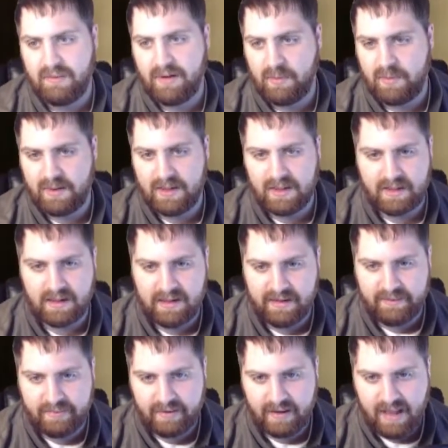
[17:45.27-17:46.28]
We opened
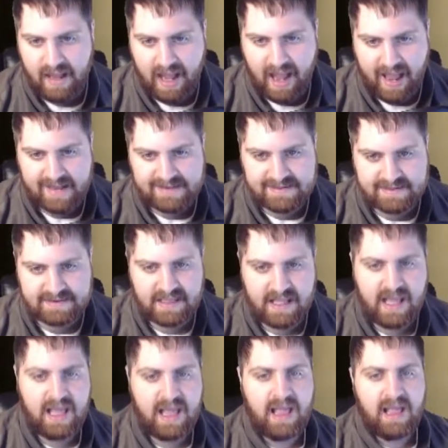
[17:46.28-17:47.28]
up
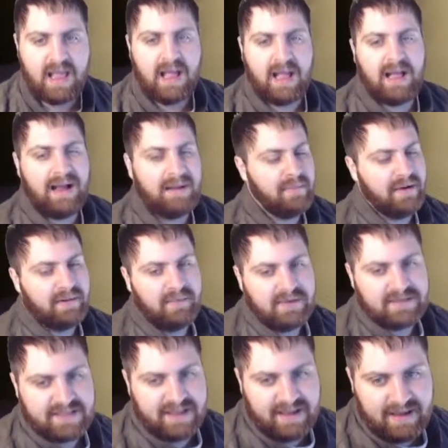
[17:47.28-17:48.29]
I'm not even
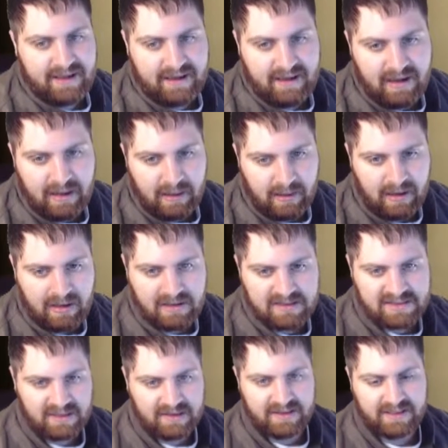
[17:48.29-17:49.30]
gonna say that.
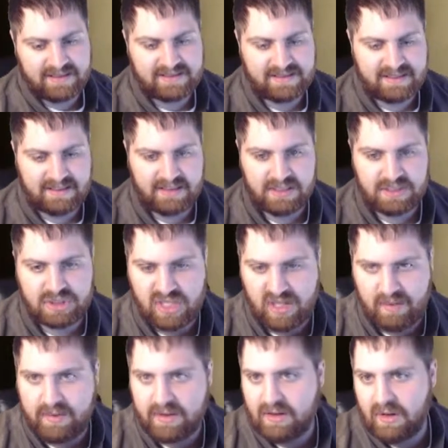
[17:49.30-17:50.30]
Hallazeal the Ascended
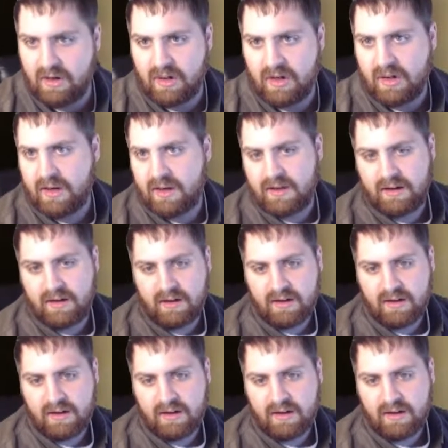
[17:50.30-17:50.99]
Shaman card.